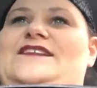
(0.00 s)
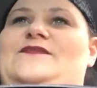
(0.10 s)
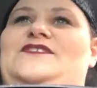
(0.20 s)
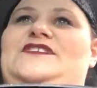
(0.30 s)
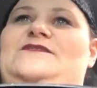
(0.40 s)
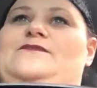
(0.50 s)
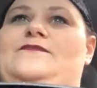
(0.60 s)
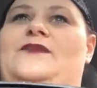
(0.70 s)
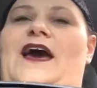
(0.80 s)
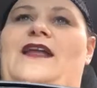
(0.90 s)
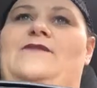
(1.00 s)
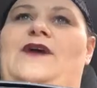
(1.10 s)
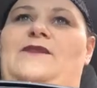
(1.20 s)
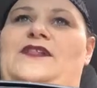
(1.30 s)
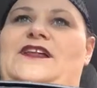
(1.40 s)
It was just kind of
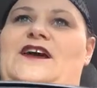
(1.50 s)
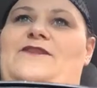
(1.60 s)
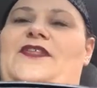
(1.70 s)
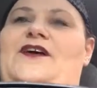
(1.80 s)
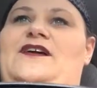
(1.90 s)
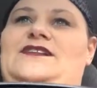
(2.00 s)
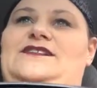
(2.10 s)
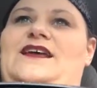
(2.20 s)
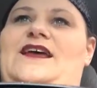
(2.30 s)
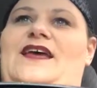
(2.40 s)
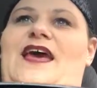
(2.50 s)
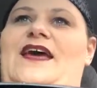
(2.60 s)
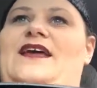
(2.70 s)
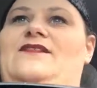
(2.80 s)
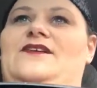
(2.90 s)
bubbling up there and saying,
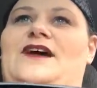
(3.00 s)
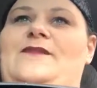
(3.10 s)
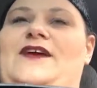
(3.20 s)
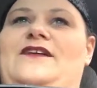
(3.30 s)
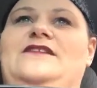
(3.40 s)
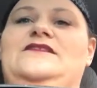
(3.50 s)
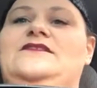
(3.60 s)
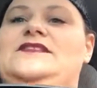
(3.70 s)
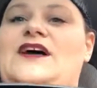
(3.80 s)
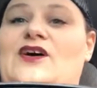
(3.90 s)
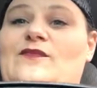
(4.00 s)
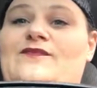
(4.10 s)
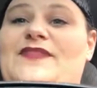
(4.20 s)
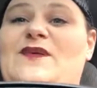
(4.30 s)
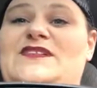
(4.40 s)
hey, look, I'm here. So
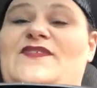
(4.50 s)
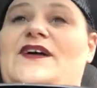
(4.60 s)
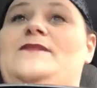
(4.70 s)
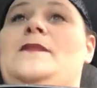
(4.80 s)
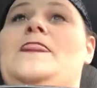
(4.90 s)
that was fun.